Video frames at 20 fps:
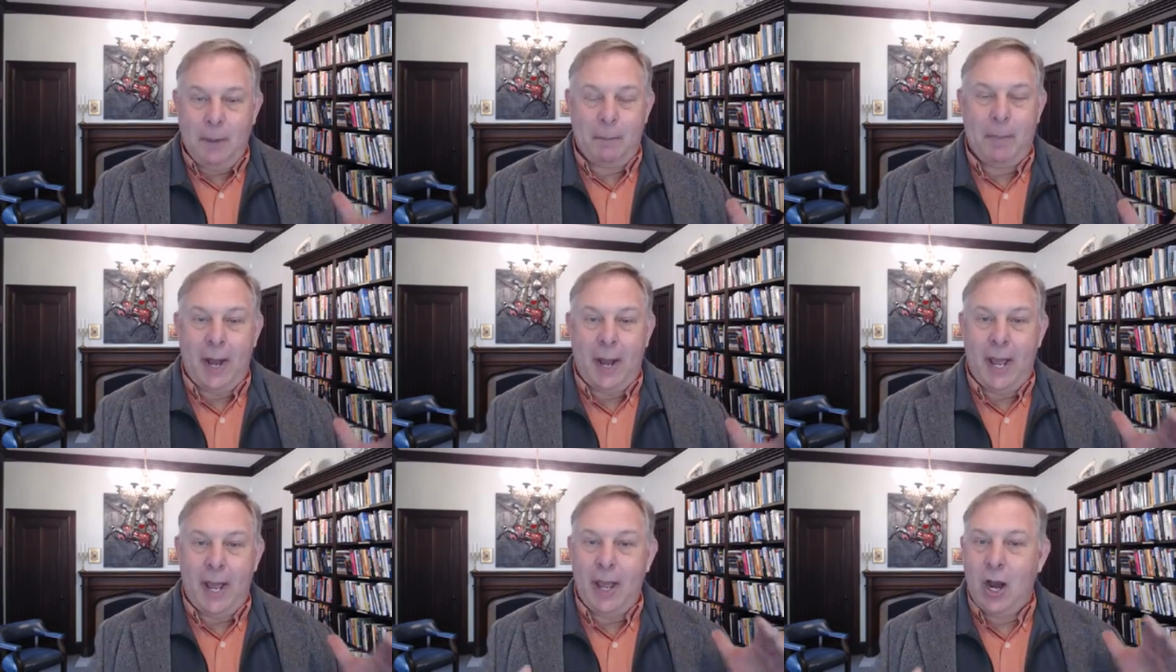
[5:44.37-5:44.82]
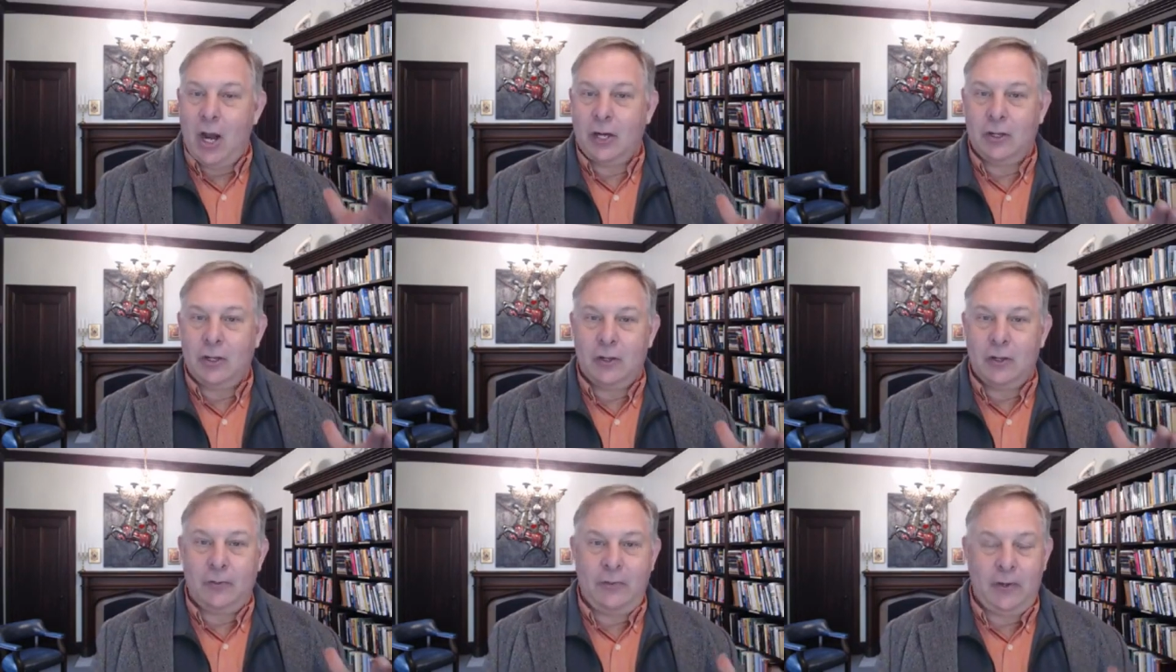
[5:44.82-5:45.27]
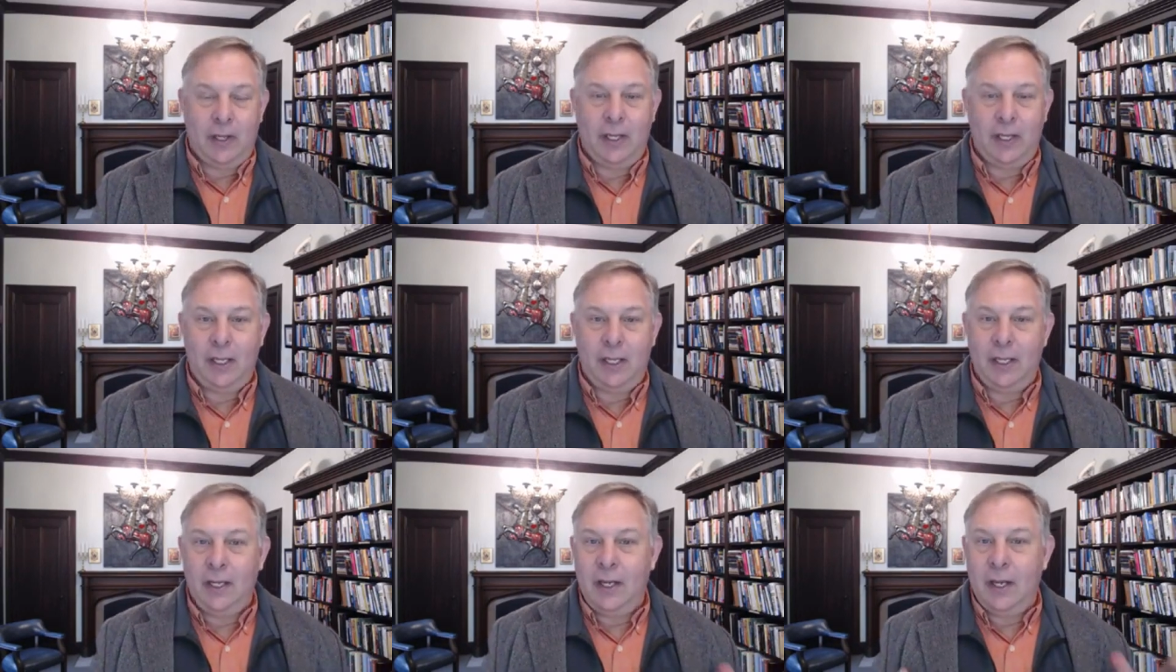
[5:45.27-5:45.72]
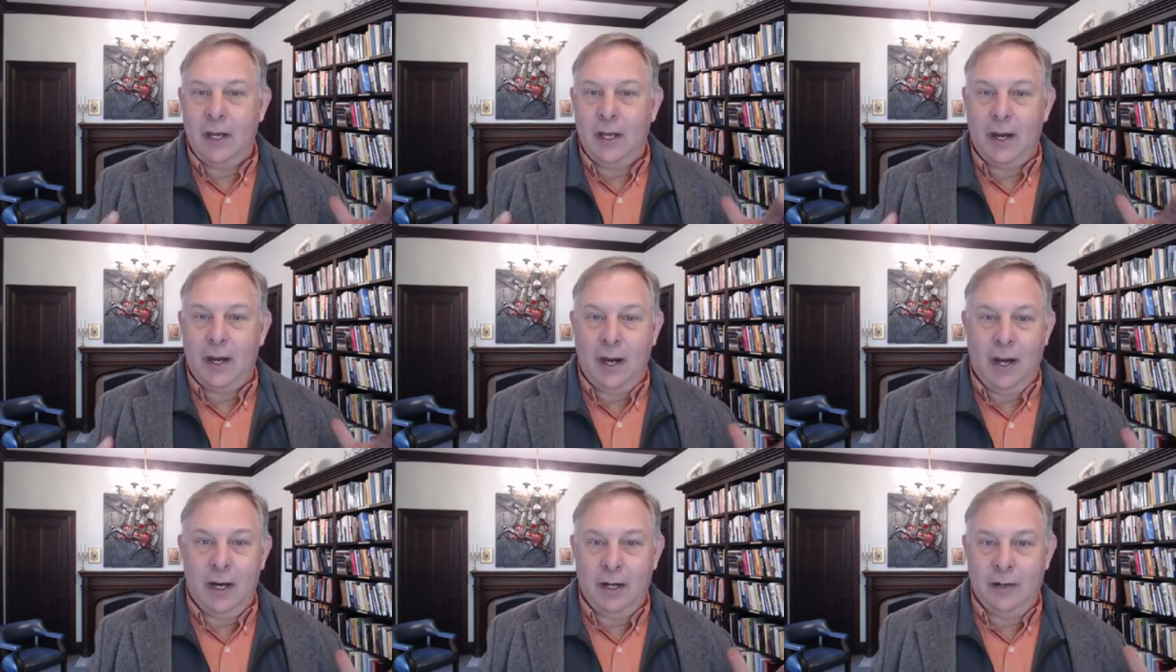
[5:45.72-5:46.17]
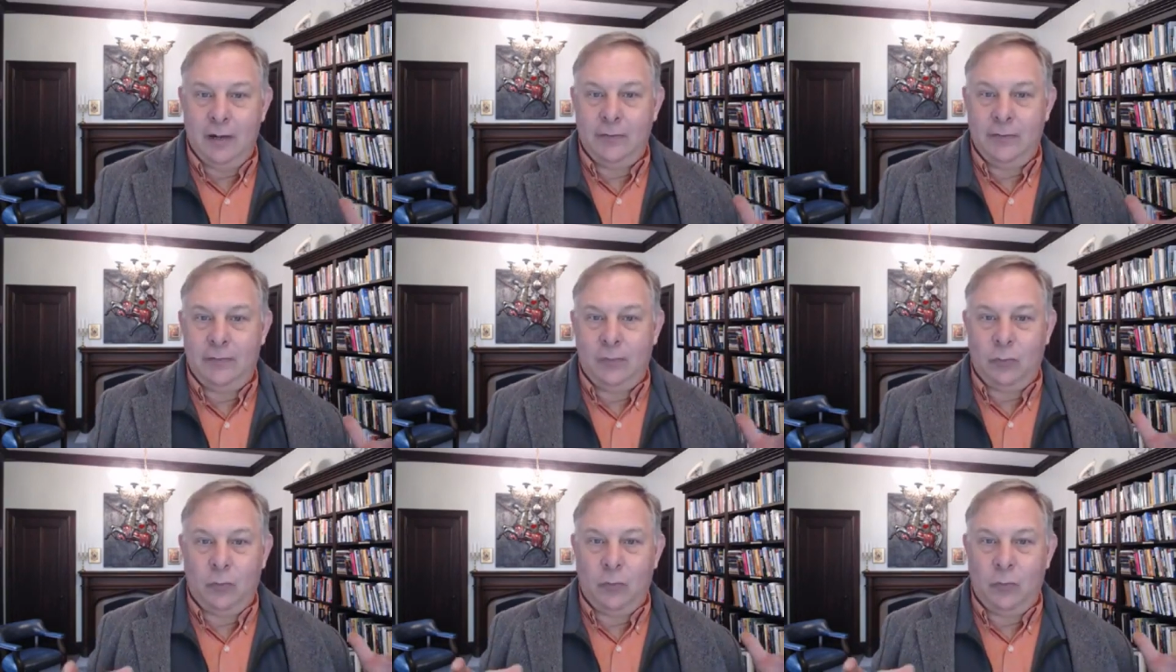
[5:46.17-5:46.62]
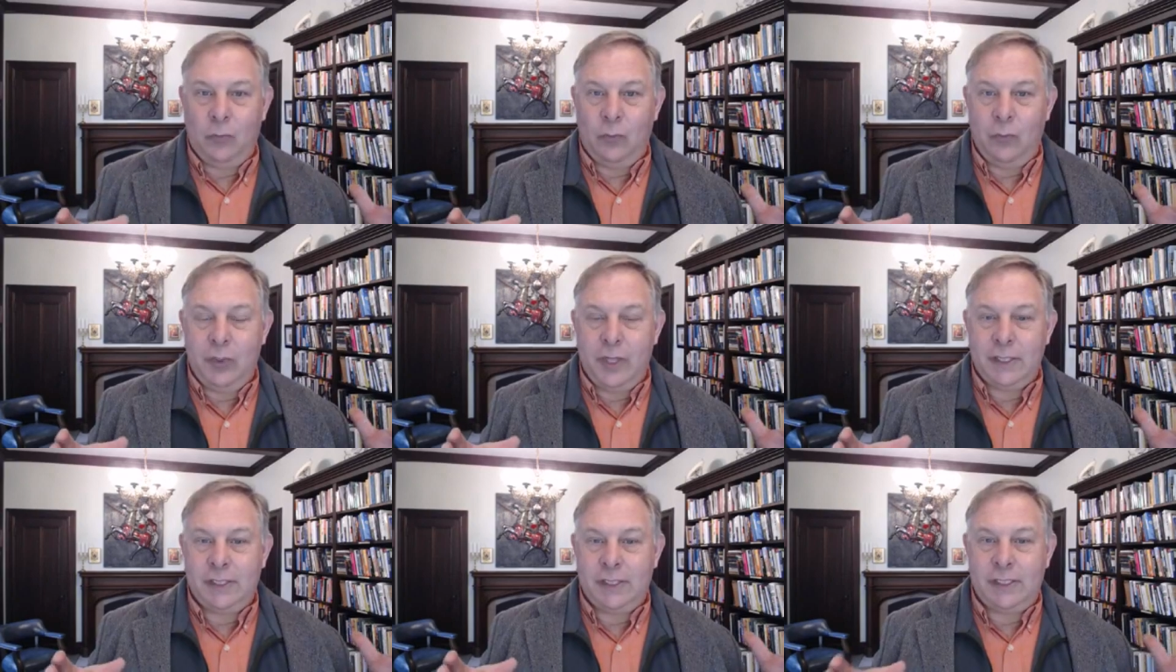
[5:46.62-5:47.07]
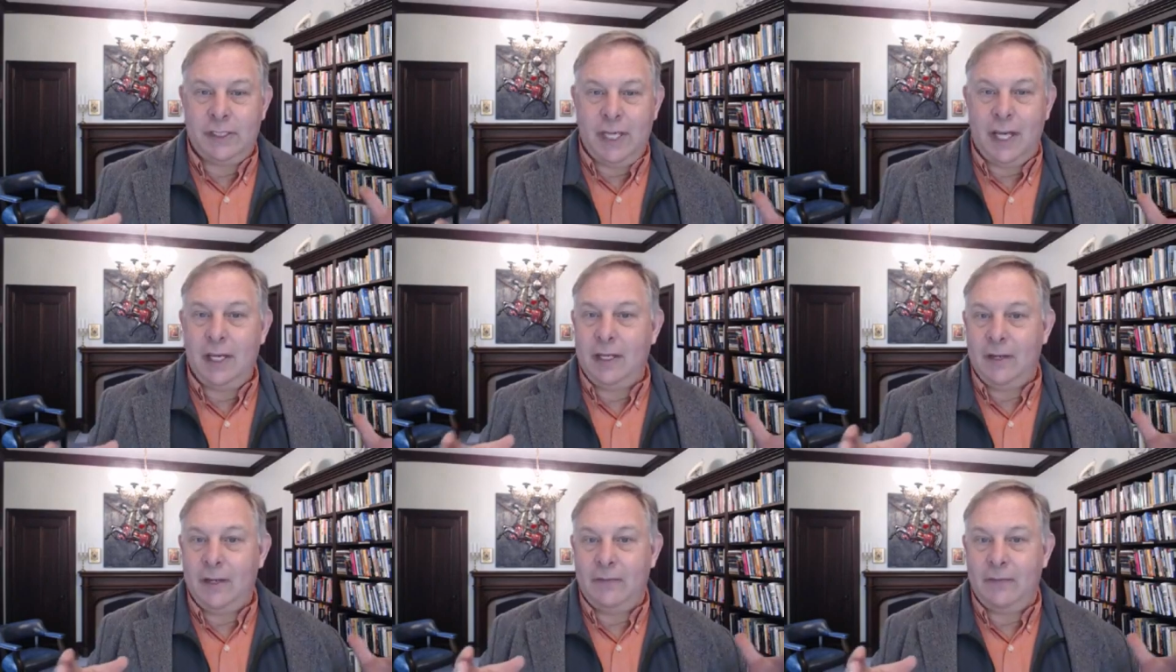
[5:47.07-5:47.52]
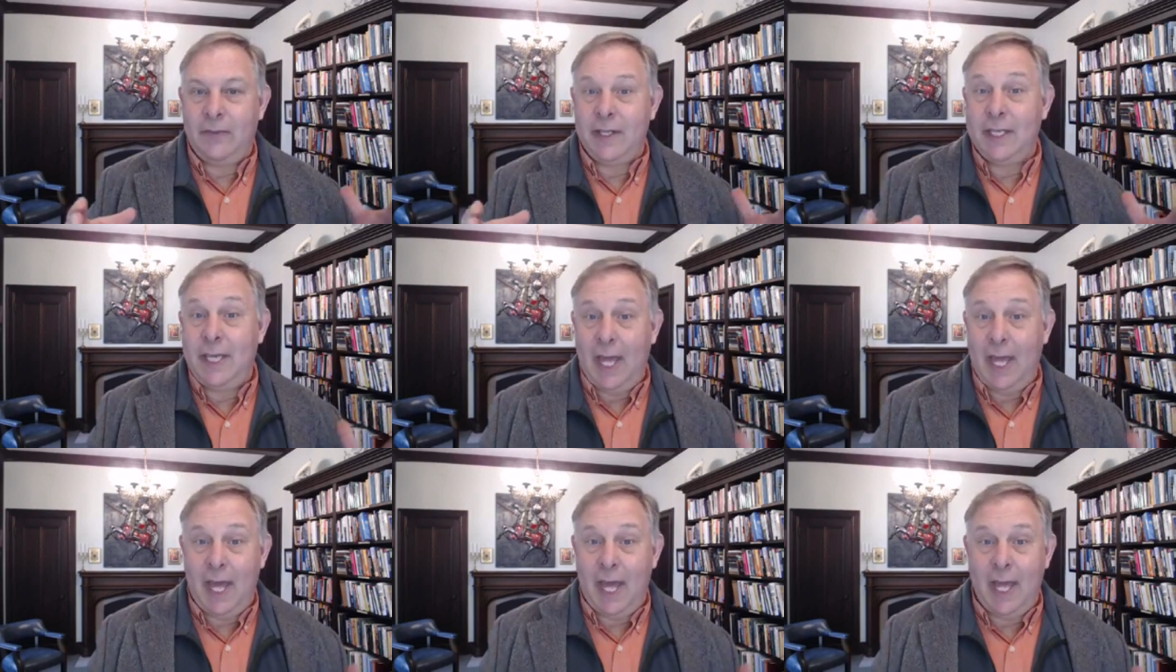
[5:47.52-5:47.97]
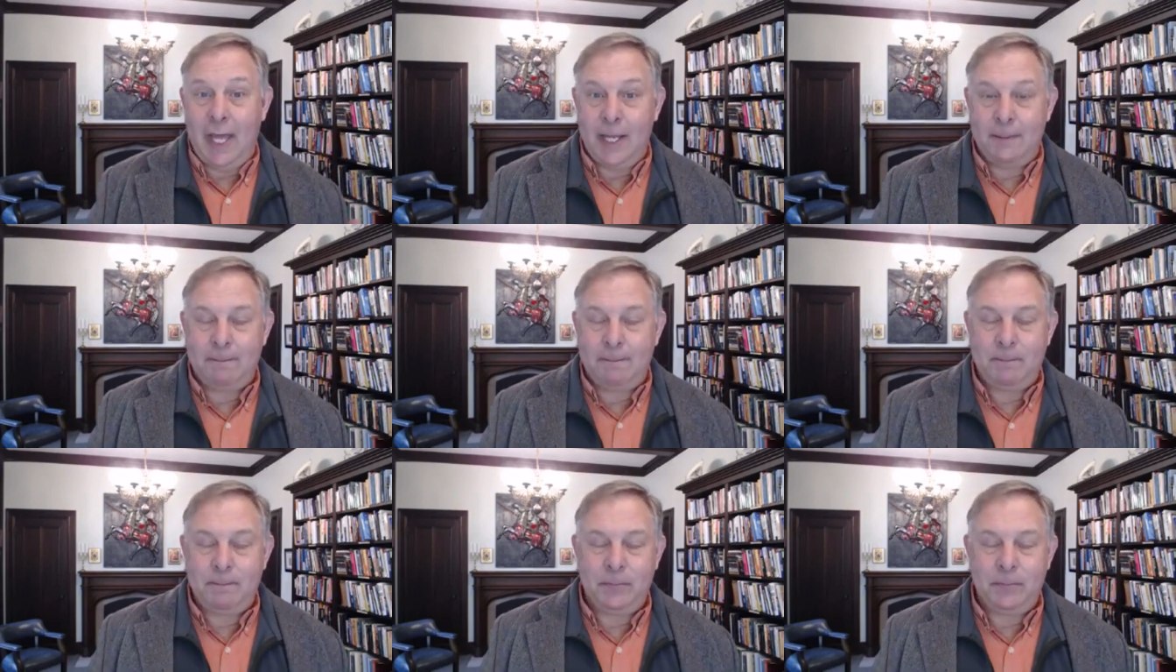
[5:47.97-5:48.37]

biography of the saint of the day.